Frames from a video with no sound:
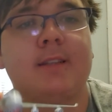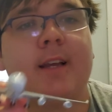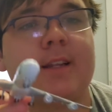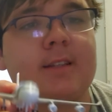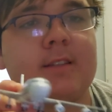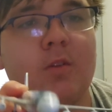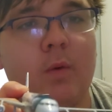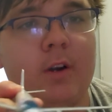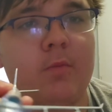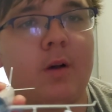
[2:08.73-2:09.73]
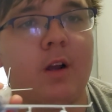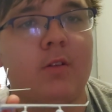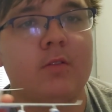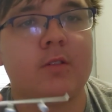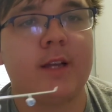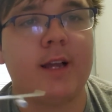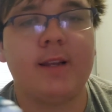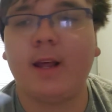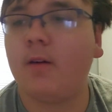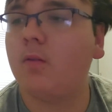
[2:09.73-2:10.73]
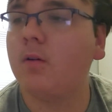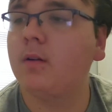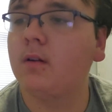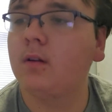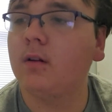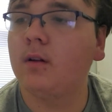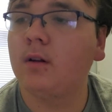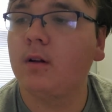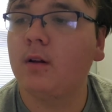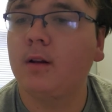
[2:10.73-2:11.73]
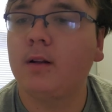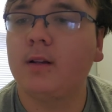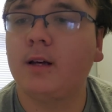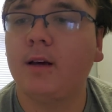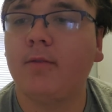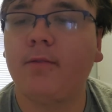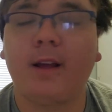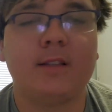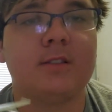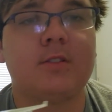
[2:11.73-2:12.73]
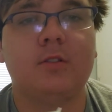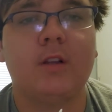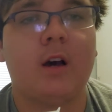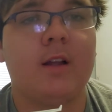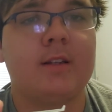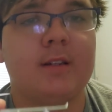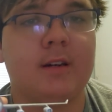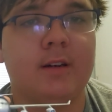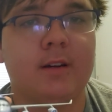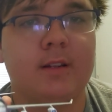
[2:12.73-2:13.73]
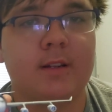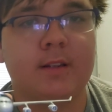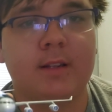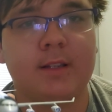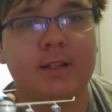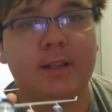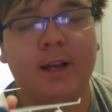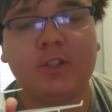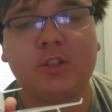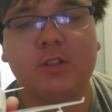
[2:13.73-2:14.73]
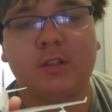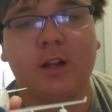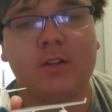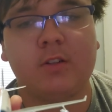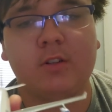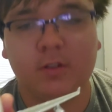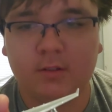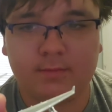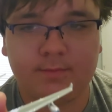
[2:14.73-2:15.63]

Again, this is a rare model to get now. The fans do not, uh, like the engines do not turn.